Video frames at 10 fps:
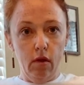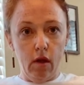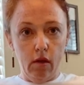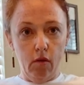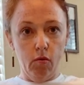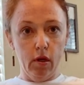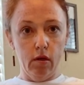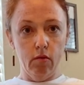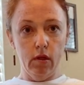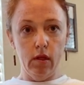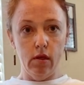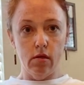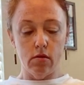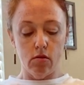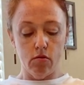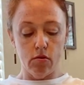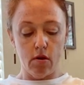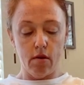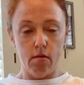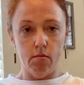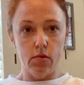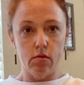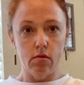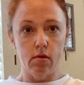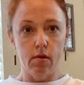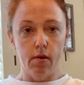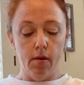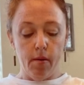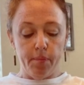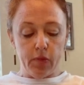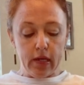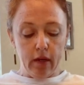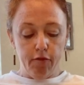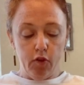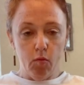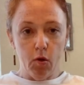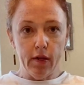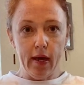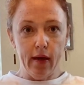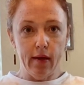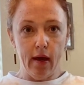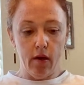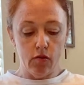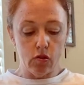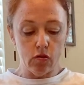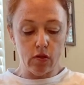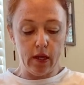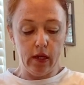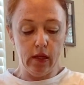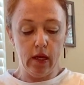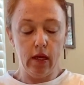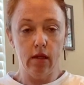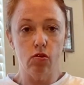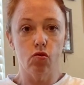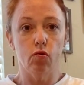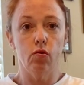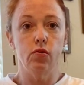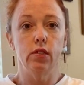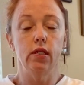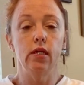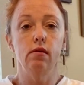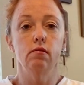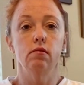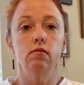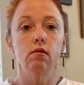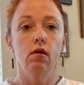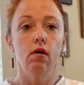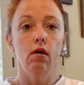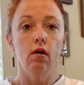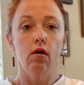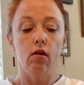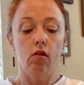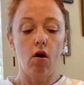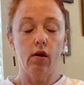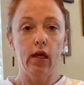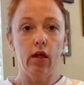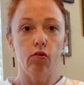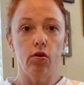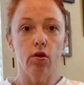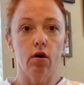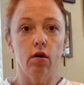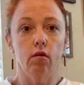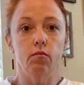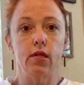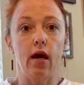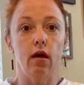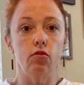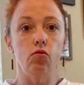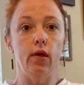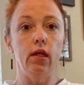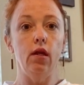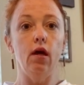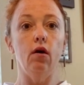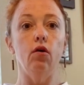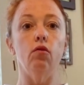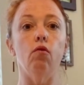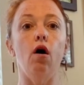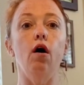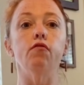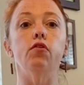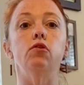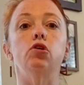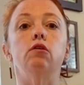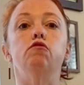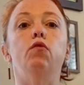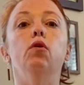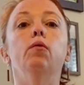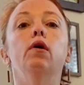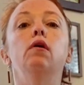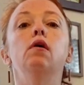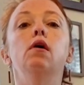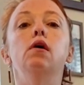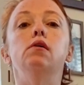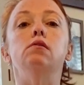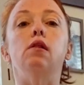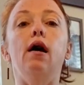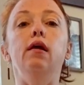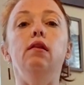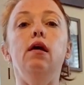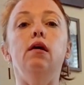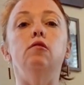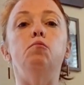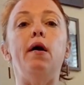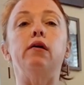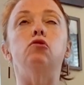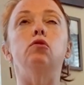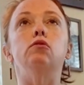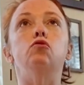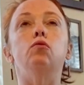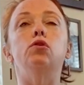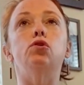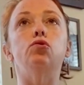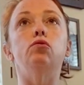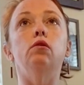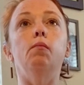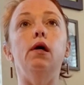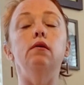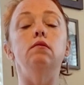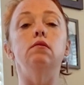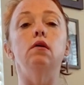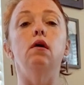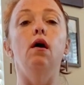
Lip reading: And then we're going to release those arms. Take a few more cat-cows, so sliding the hands towards the knees. Elongate through your arms as you inhale, offer the chest forward, sliding the hands back so you can squeeze your shoulder blades.